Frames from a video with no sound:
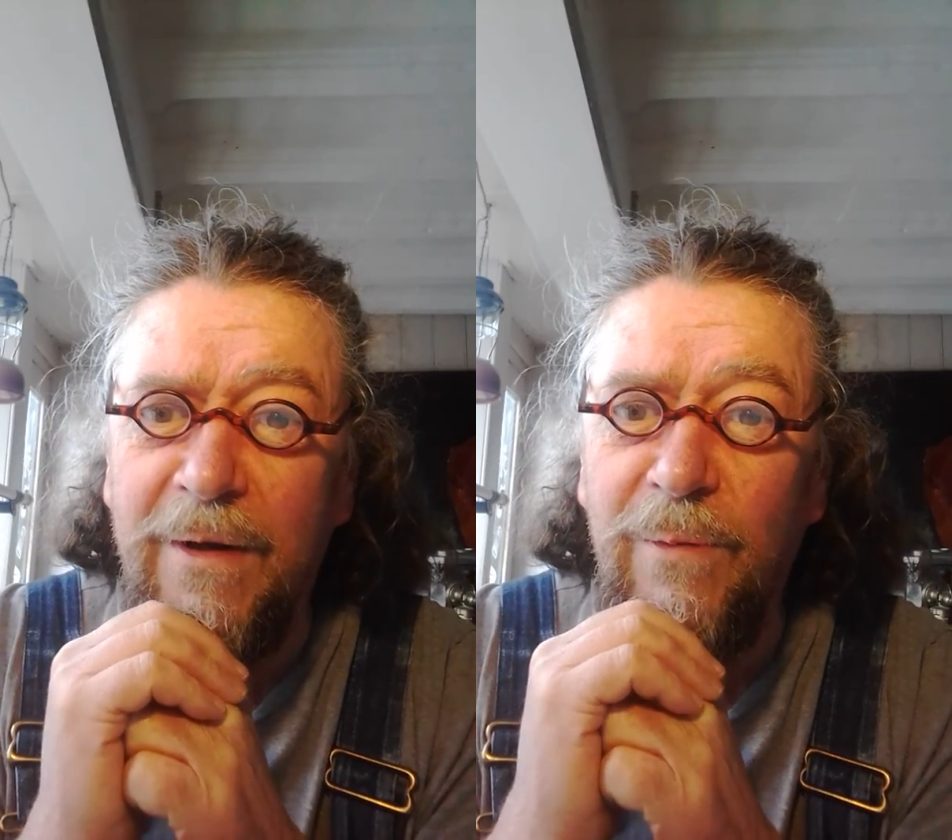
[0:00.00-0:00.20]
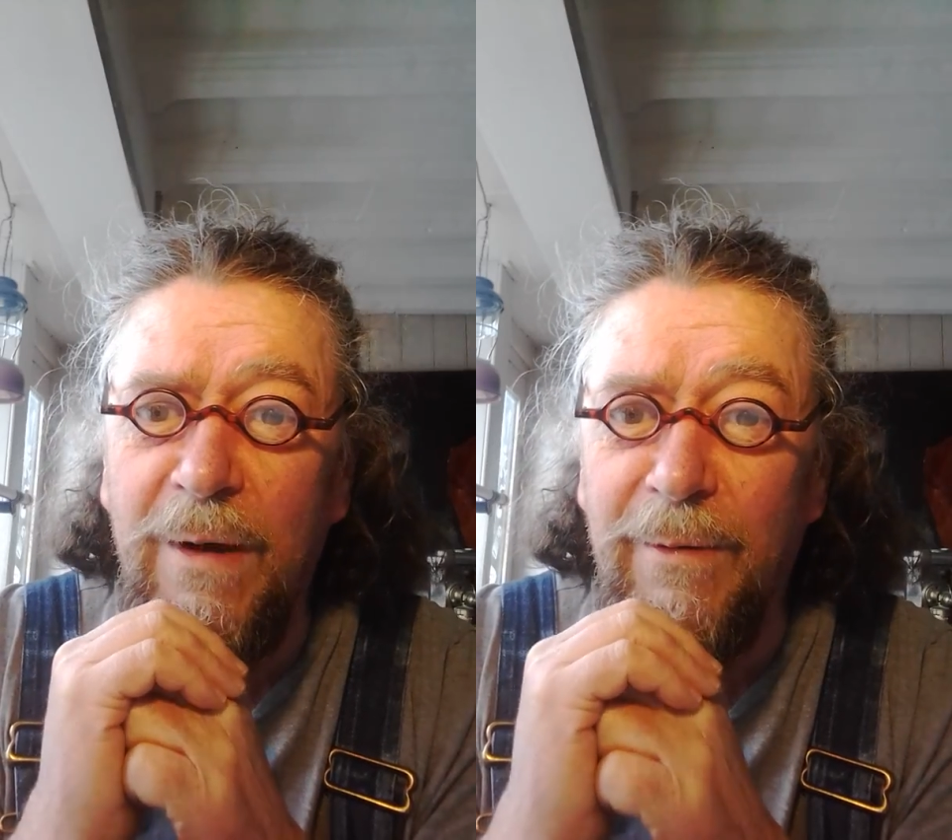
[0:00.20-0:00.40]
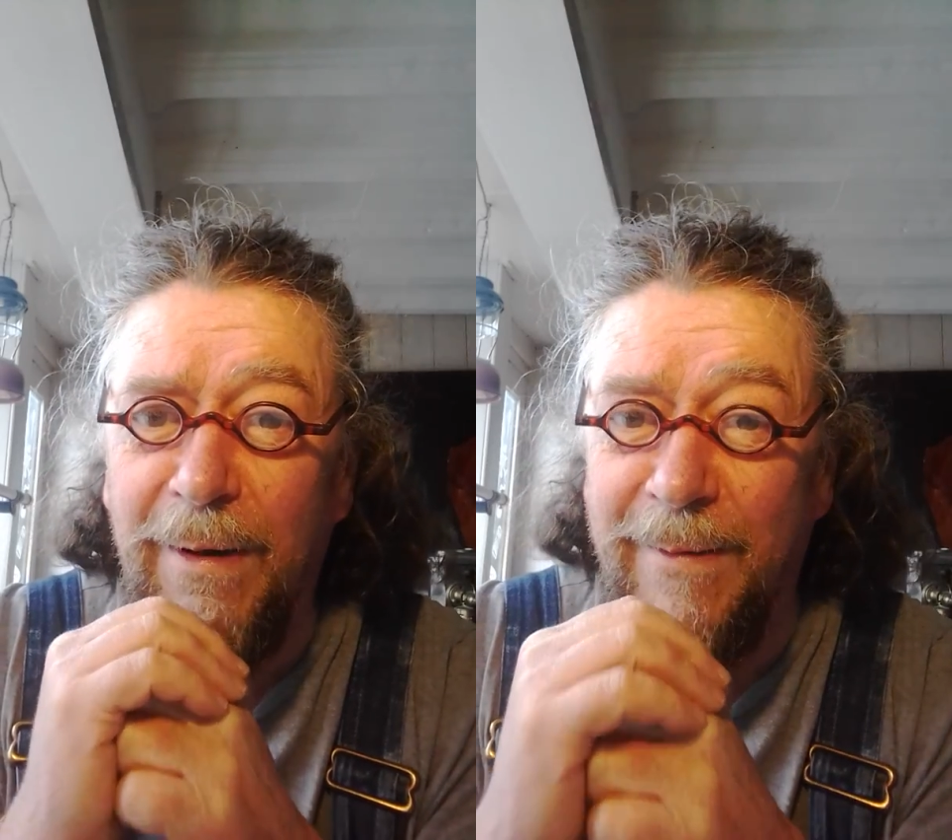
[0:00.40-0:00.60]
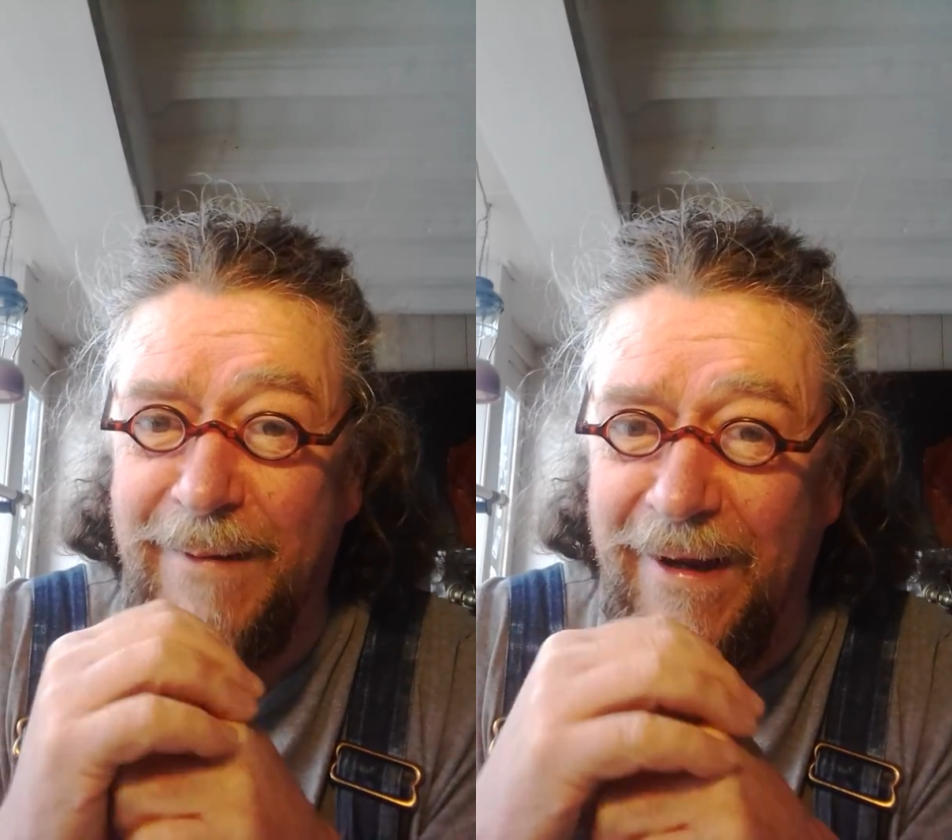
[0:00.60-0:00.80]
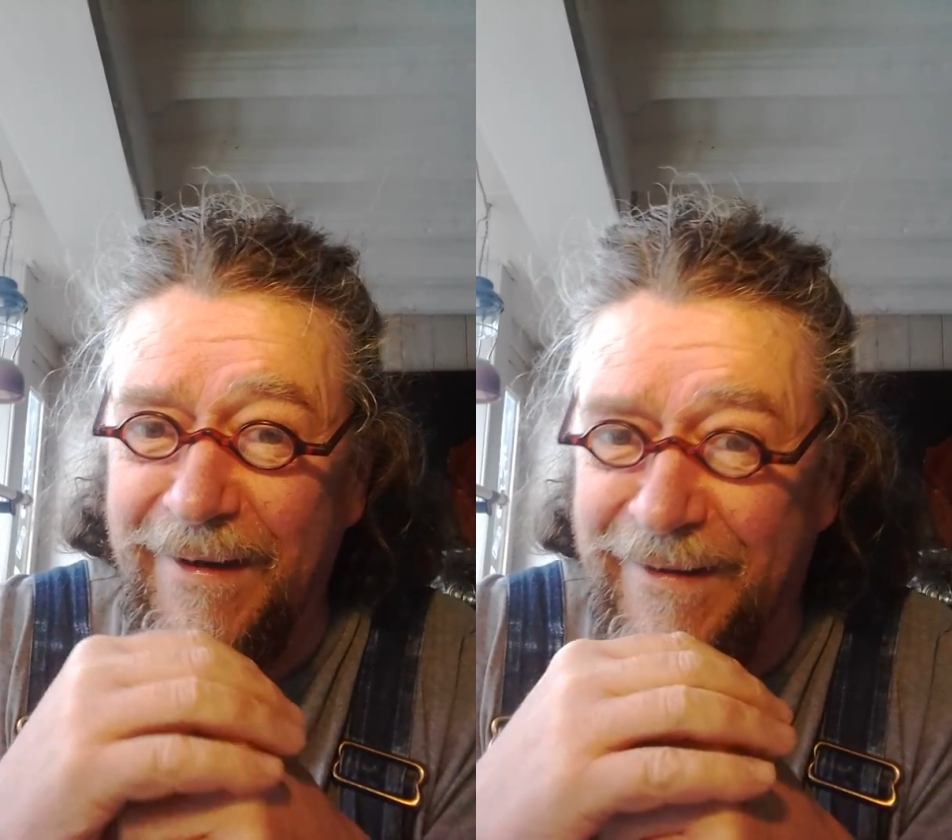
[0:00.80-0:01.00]
Quite what
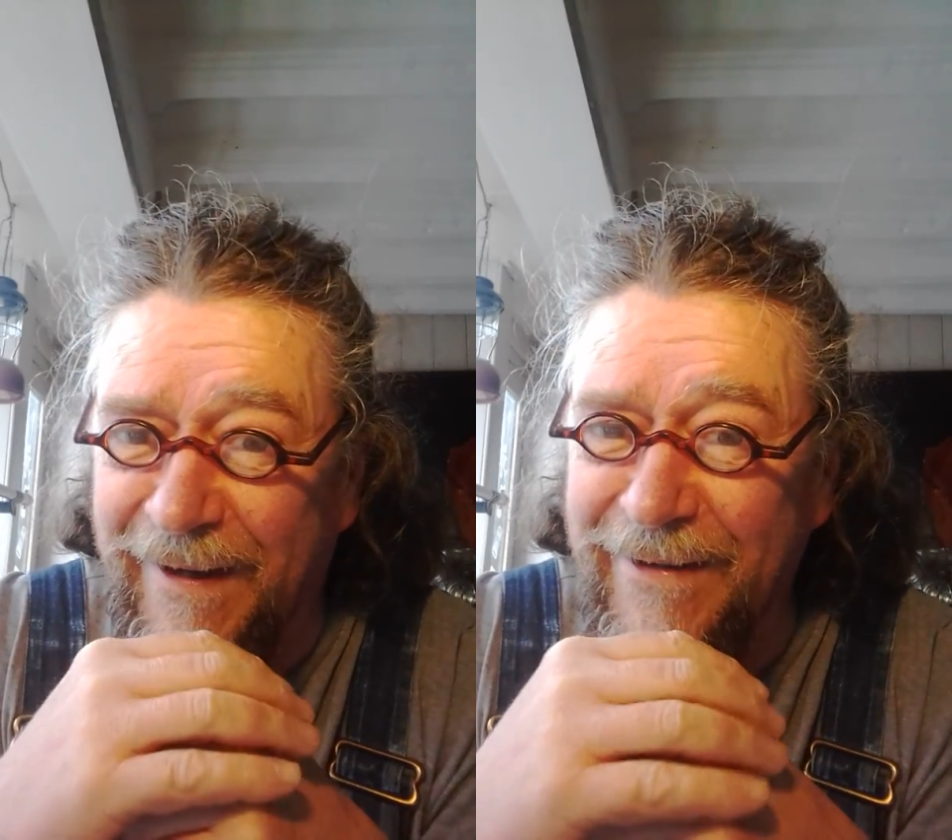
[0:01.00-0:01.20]
I'm going to